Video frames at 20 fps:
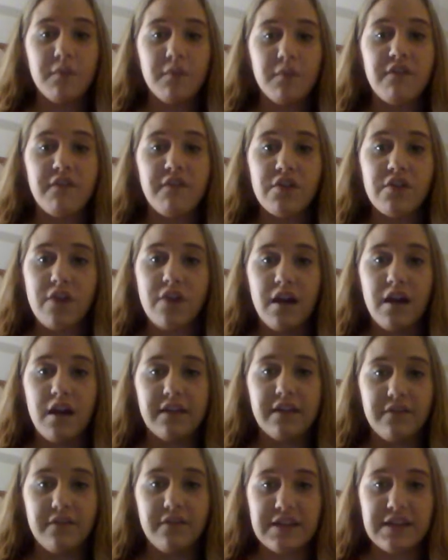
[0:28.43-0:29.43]
But further on
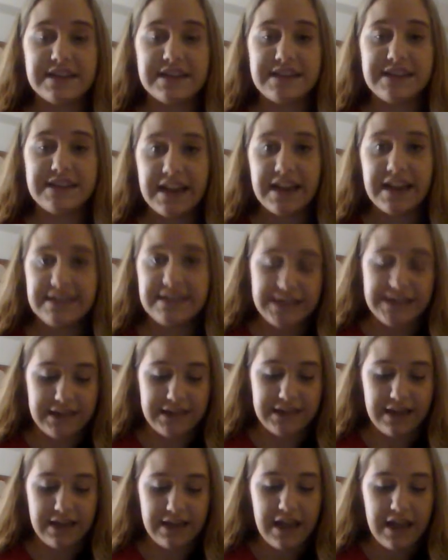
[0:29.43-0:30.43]
in Leviticus
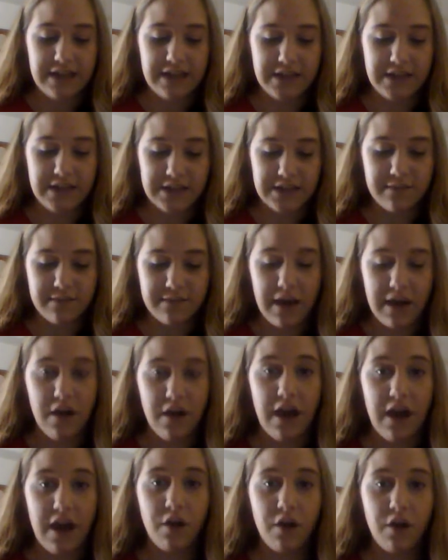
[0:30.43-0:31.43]
19, it talks
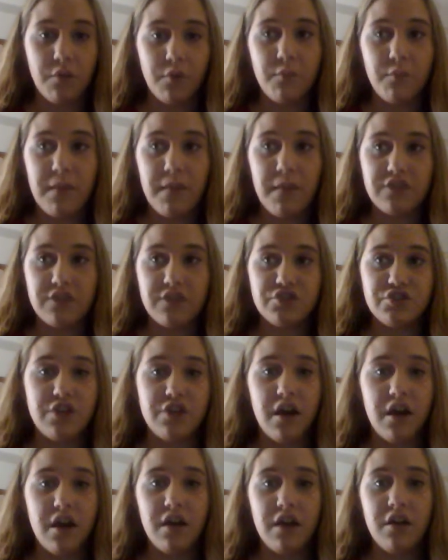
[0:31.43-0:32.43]
about how men should
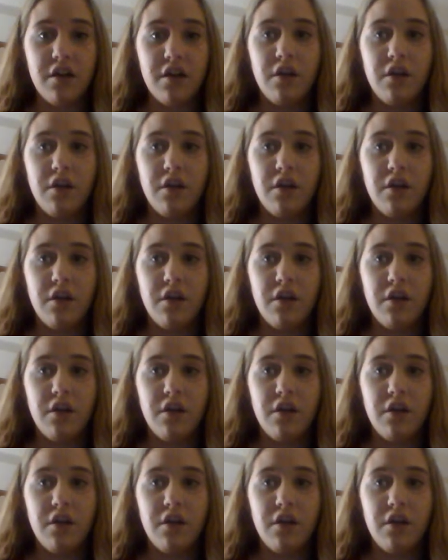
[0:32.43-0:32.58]
not